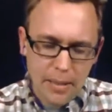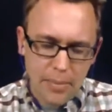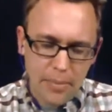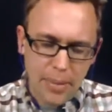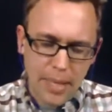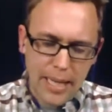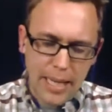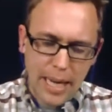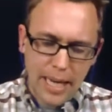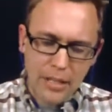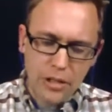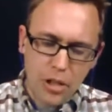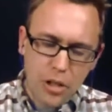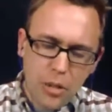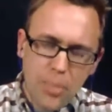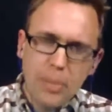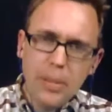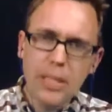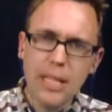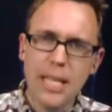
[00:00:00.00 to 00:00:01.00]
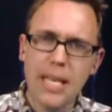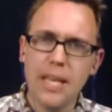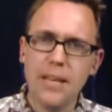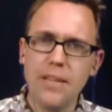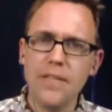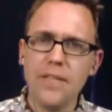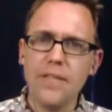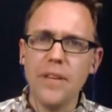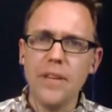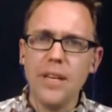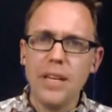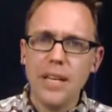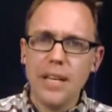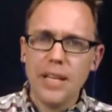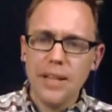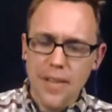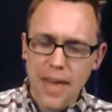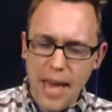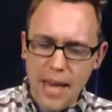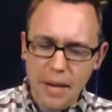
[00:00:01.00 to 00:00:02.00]
But I do believe
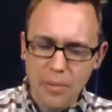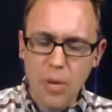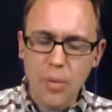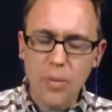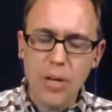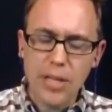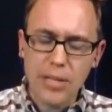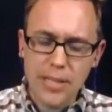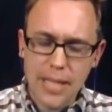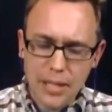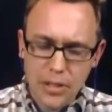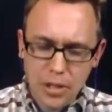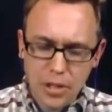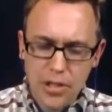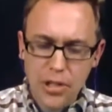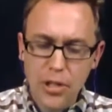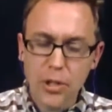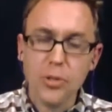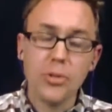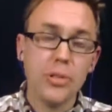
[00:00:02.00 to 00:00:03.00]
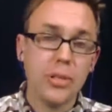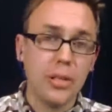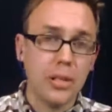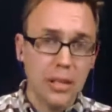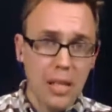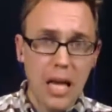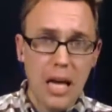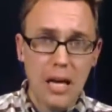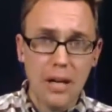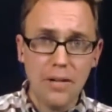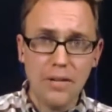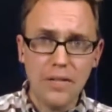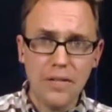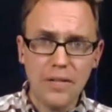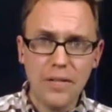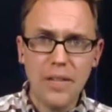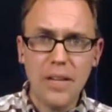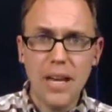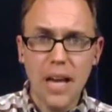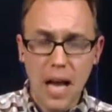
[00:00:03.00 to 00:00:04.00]
that when we teach our children to
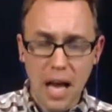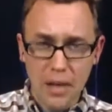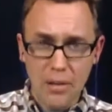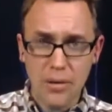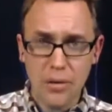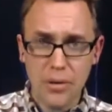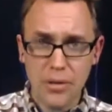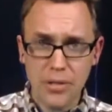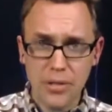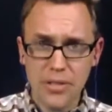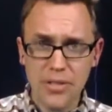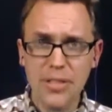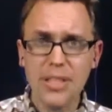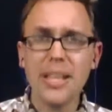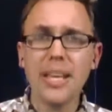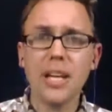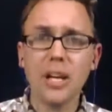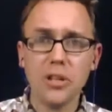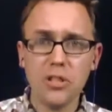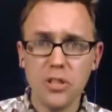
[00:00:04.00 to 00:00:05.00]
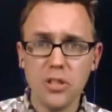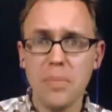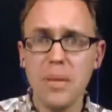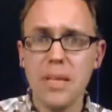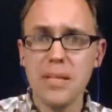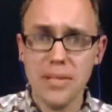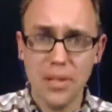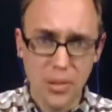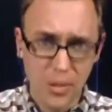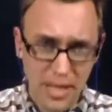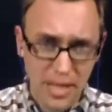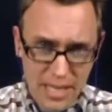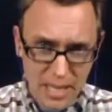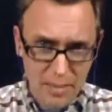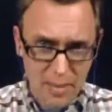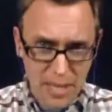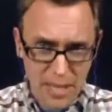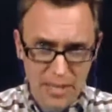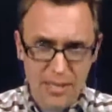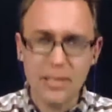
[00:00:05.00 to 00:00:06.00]
love others, it also means they're
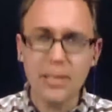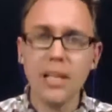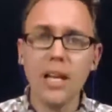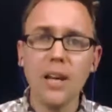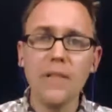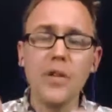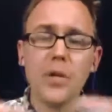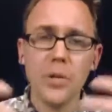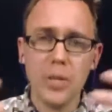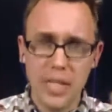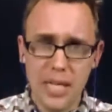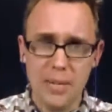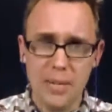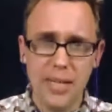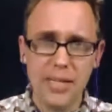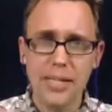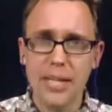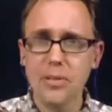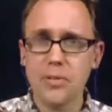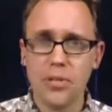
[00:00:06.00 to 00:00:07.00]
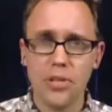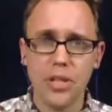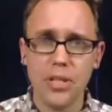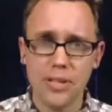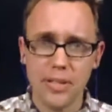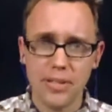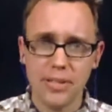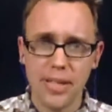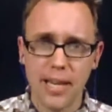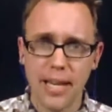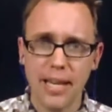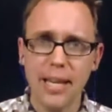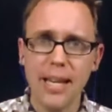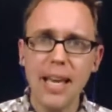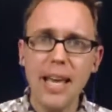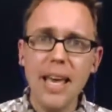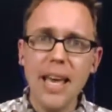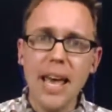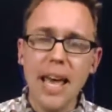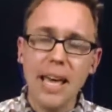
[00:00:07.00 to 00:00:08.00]
enemies. Love your enemies. That's what Jesus said.
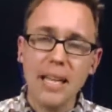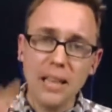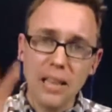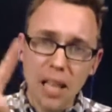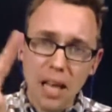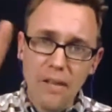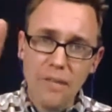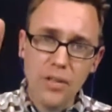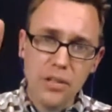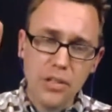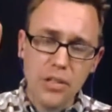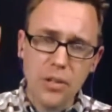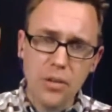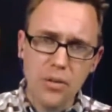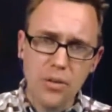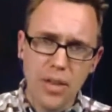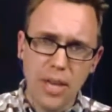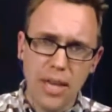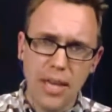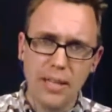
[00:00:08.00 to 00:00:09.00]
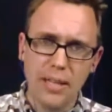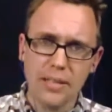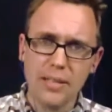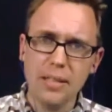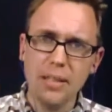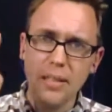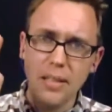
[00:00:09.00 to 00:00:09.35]
And love is two things.